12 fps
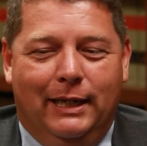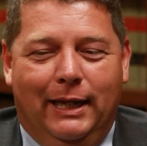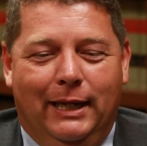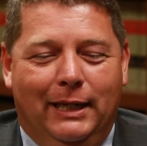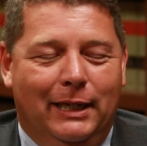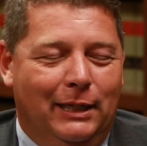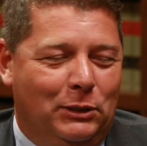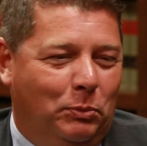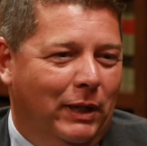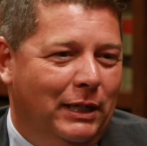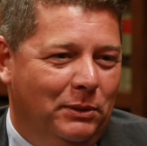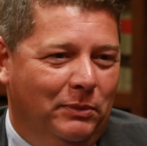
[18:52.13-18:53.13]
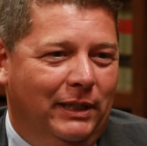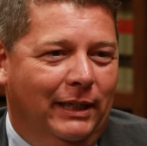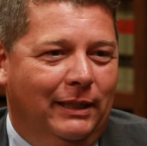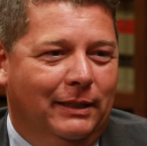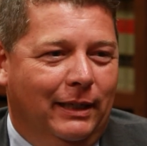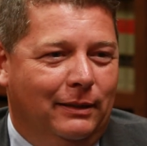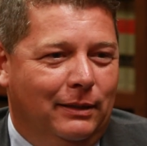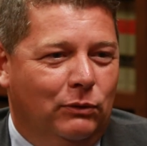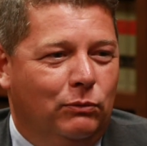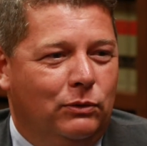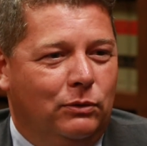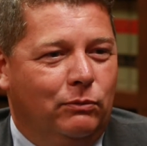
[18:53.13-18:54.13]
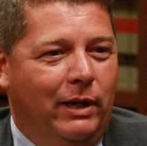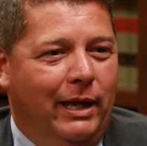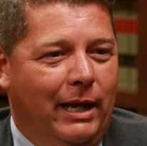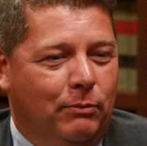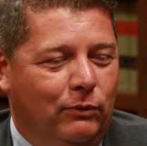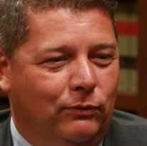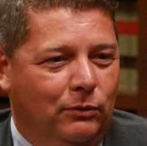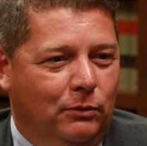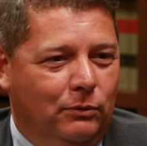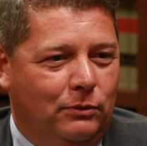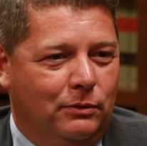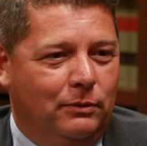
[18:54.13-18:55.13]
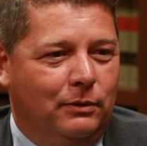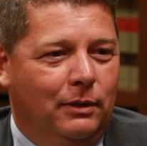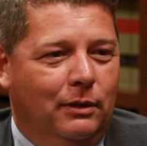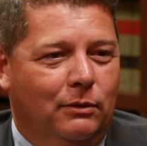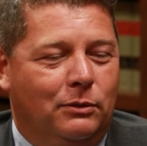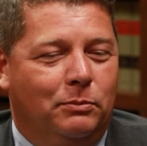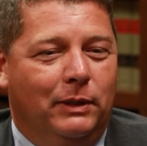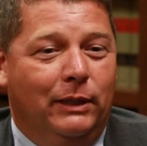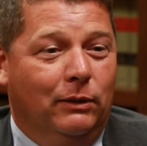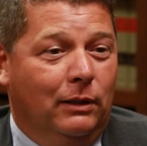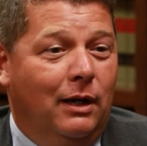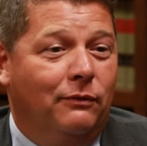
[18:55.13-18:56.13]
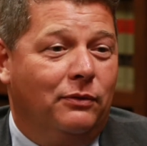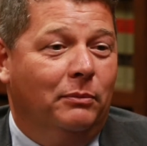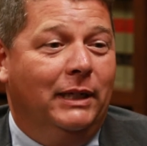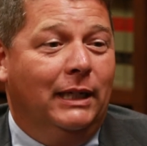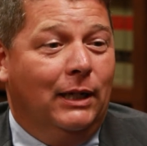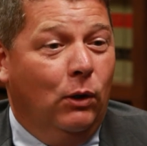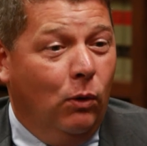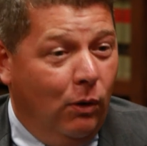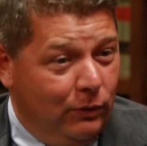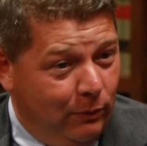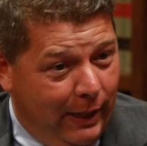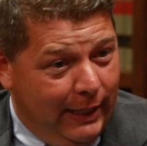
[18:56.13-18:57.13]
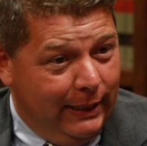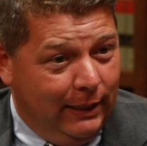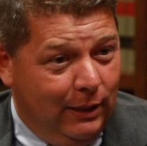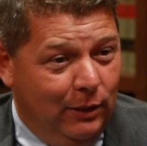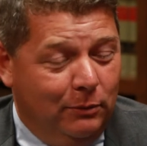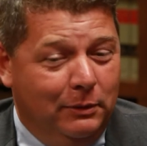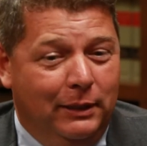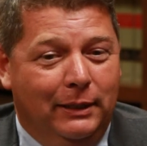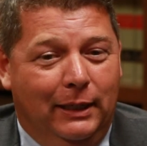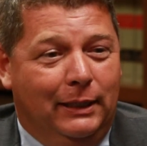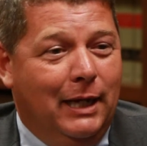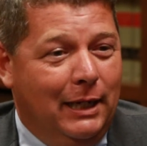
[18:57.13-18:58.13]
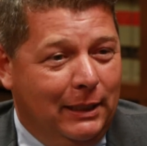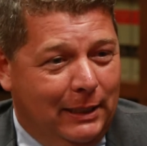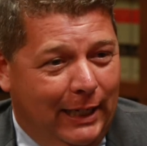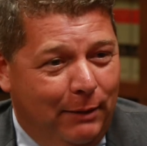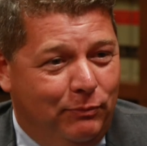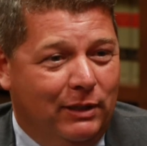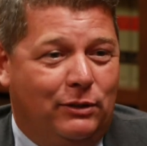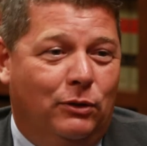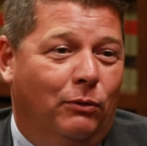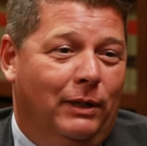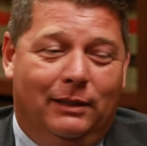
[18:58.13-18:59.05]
And he explained to me that it was a April Fool's hoax, but he'd love for me to go on the radio and kind of keep this going.